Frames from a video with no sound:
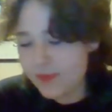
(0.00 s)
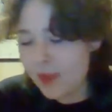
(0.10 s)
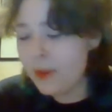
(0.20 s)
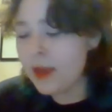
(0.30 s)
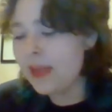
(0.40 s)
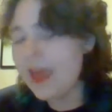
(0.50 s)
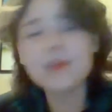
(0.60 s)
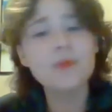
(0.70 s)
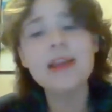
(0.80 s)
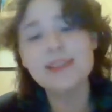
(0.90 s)
But
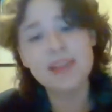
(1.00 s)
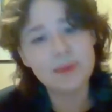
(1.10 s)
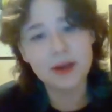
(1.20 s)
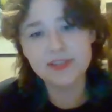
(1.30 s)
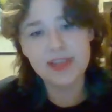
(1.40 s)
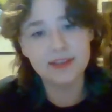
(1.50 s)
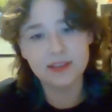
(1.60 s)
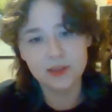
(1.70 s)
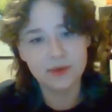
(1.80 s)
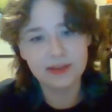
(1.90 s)
Anne Rice has come out saying
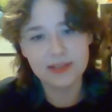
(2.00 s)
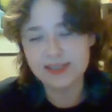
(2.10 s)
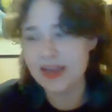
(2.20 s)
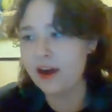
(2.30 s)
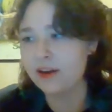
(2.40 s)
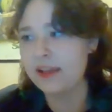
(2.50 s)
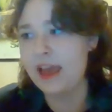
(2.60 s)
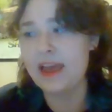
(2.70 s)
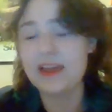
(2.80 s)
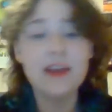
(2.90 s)
that Louis and Lestat are
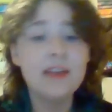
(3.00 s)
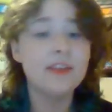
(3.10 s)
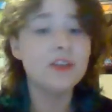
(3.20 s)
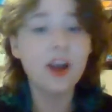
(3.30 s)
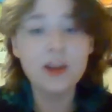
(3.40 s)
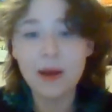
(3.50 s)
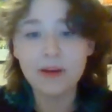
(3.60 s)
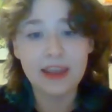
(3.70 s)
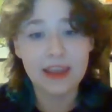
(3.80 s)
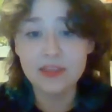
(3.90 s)
gay. They talk
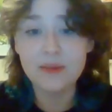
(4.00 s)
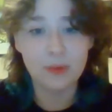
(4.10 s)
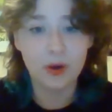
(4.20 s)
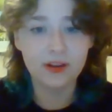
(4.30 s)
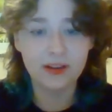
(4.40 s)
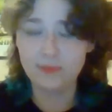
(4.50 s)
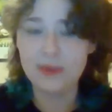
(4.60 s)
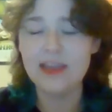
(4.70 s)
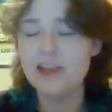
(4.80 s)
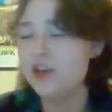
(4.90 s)
about it in the book,
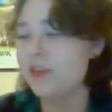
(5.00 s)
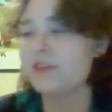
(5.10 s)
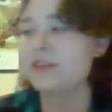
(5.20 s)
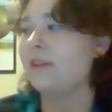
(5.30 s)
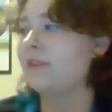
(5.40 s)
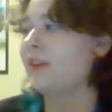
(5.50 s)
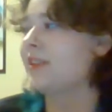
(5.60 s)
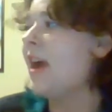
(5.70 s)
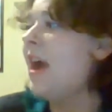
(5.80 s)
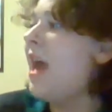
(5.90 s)
being each other's
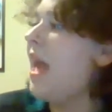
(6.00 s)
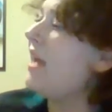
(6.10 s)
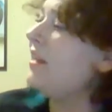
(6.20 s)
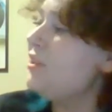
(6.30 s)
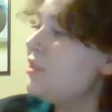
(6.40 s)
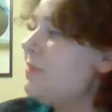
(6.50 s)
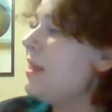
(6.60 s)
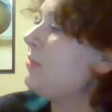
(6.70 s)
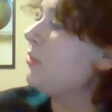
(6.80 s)
lovers, and it just makes